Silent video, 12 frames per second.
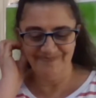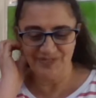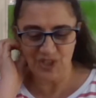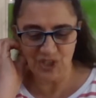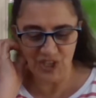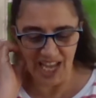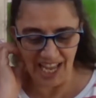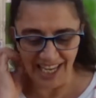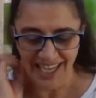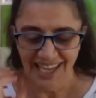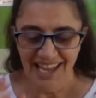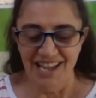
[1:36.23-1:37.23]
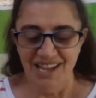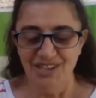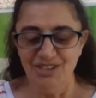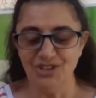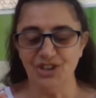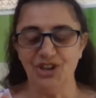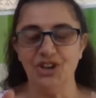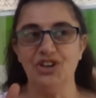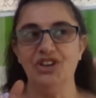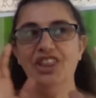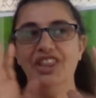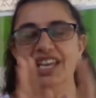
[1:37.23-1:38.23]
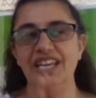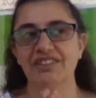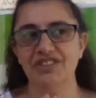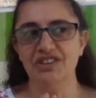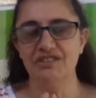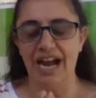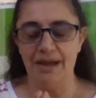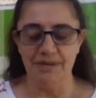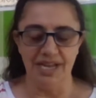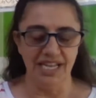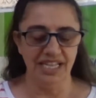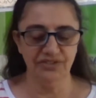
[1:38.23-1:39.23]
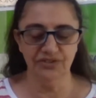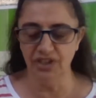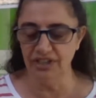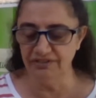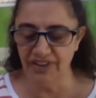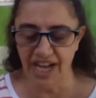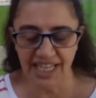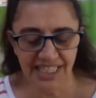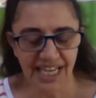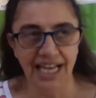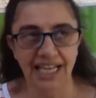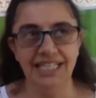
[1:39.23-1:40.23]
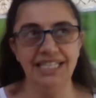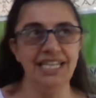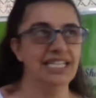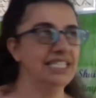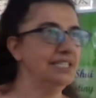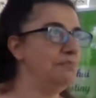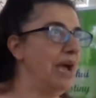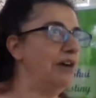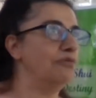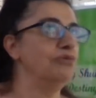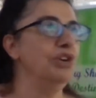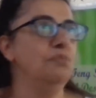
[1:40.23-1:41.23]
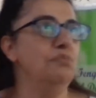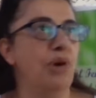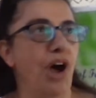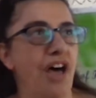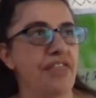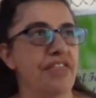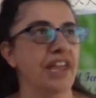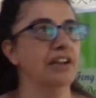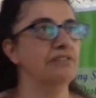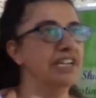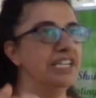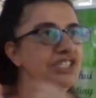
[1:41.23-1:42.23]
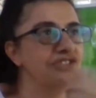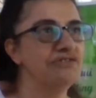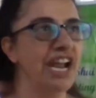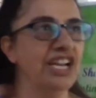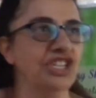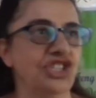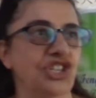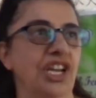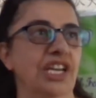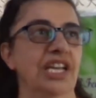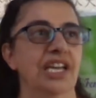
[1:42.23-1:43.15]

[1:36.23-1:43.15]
Okay. So think of the rabbit. It's full of vitality. It's about rebirthing, resurrection.